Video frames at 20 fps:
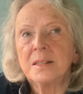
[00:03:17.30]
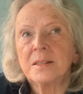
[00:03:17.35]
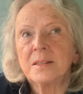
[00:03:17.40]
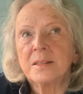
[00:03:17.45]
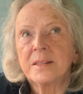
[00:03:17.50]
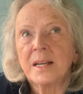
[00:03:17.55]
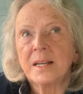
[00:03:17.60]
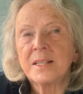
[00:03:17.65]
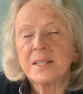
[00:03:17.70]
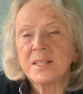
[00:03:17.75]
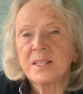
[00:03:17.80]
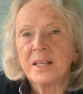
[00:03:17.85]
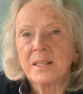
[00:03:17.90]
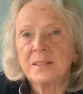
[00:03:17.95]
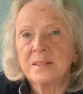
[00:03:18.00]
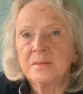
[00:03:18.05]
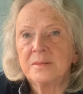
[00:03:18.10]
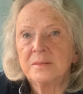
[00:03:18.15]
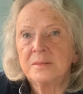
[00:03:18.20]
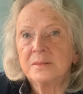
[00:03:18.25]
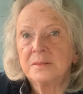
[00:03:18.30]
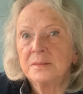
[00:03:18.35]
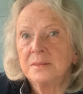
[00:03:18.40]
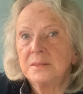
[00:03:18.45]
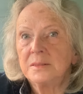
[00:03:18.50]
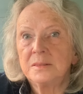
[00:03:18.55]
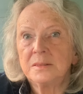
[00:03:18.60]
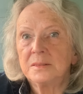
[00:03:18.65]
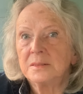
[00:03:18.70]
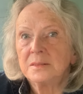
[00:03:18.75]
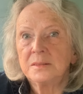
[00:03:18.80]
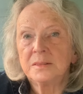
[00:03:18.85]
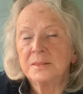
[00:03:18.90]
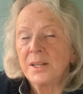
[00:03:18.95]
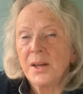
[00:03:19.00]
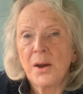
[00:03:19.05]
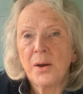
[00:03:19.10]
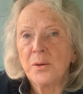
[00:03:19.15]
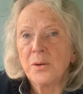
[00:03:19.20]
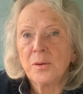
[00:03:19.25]
they said,
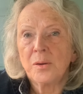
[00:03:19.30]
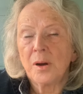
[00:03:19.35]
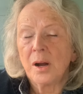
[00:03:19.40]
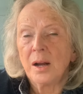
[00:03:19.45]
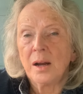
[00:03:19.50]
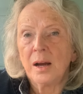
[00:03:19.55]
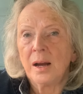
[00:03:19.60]
no,